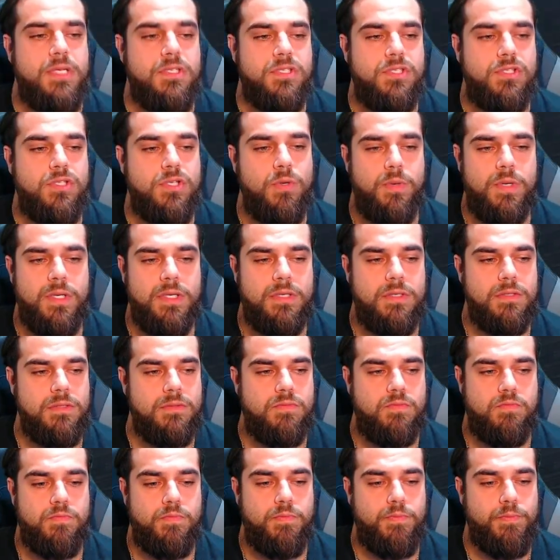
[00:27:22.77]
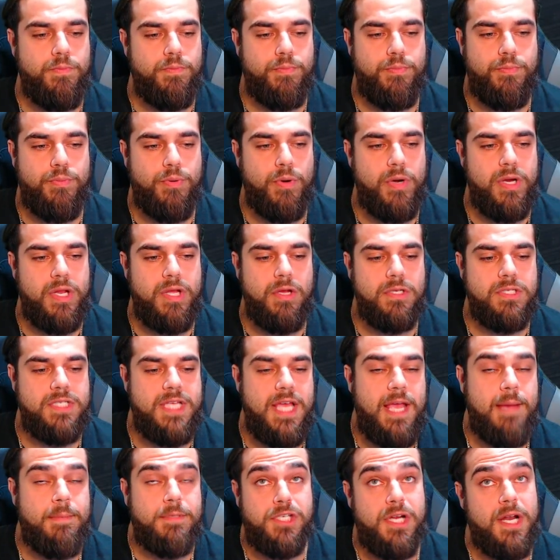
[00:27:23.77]
doing pretty good
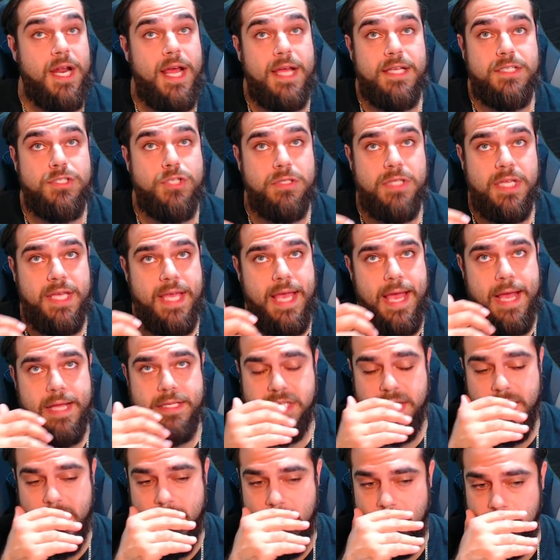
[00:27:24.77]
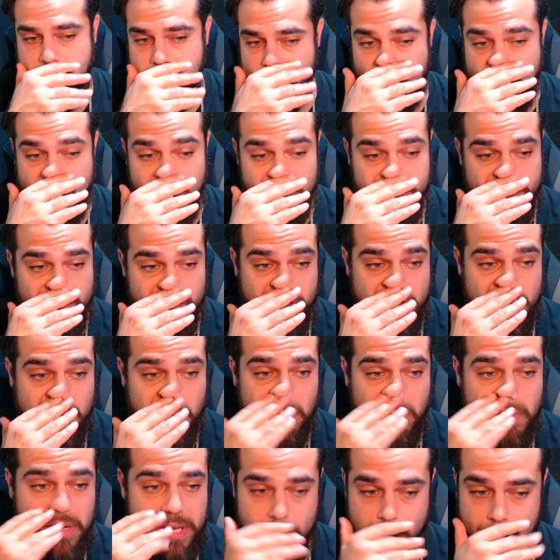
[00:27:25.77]
damage, and I took the cat's gaze off of
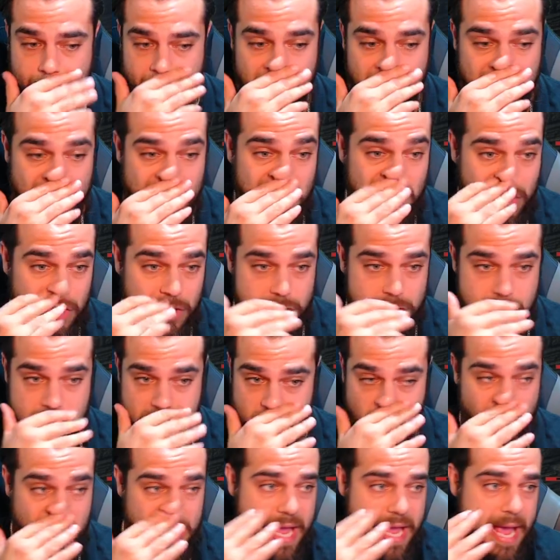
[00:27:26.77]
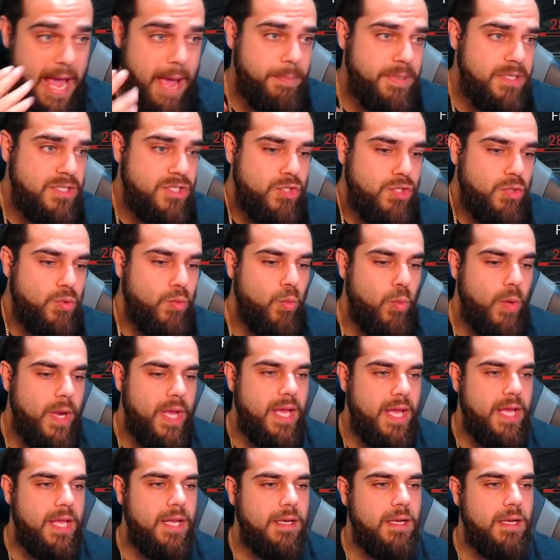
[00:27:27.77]
him here. So we happen to win